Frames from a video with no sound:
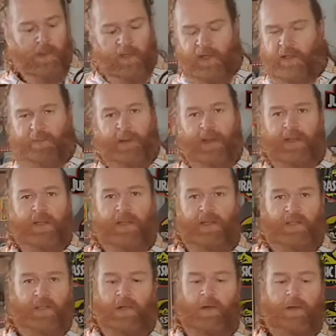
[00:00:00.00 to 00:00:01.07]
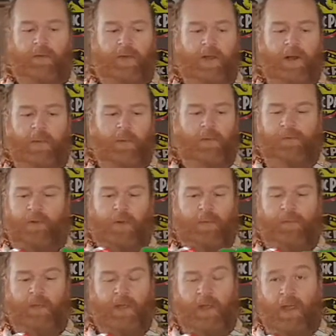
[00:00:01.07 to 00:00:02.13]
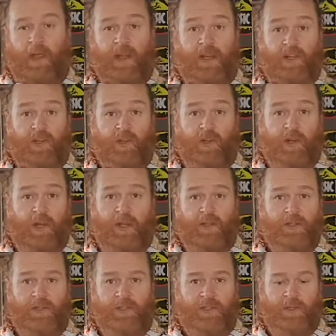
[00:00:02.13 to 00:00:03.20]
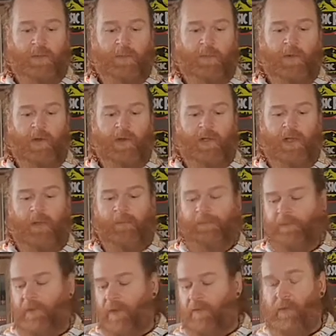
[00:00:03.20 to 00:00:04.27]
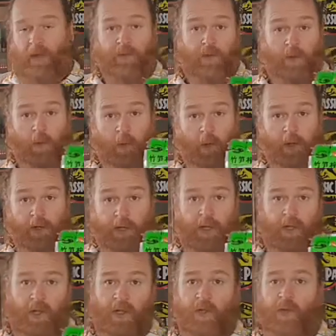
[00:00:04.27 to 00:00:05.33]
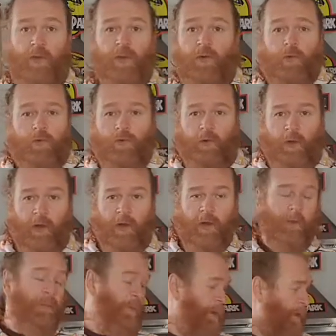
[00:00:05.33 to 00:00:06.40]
These packets are available from any good Asian supermarket. If you haven't got one near you, you can order online.